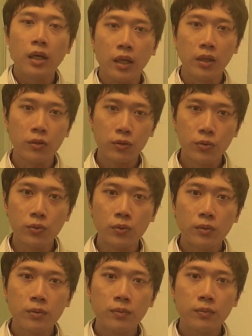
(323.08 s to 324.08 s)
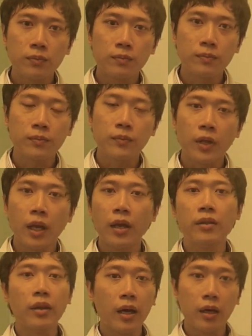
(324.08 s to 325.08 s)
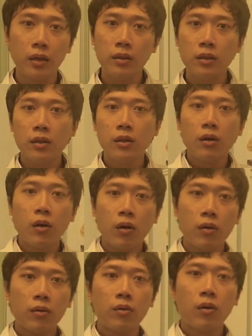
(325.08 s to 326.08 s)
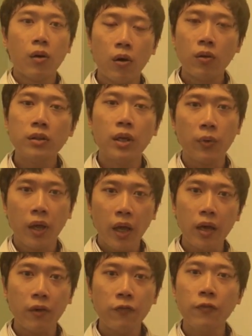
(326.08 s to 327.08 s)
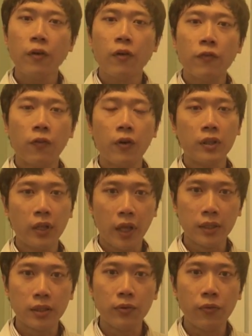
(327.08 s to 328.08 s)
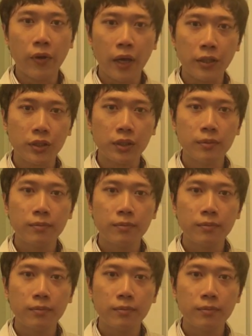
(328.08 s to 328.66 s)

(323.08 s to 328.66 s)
in your school, and they are all that we have for an acid reaction.